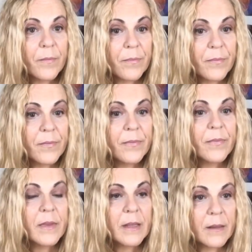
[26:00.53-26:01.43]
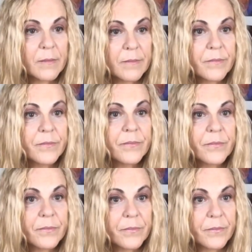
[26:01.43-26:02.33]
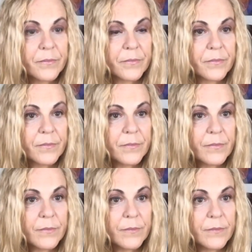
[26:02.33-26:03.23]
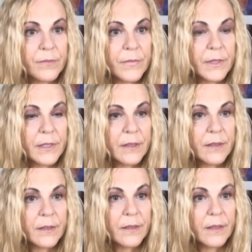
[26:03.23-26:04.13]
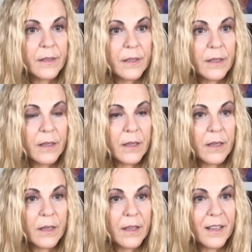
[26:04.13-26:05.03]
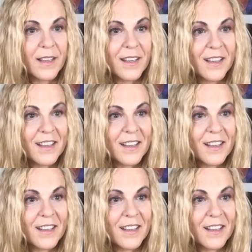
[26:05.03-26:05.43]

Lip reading: No words are spoken by the person on screen.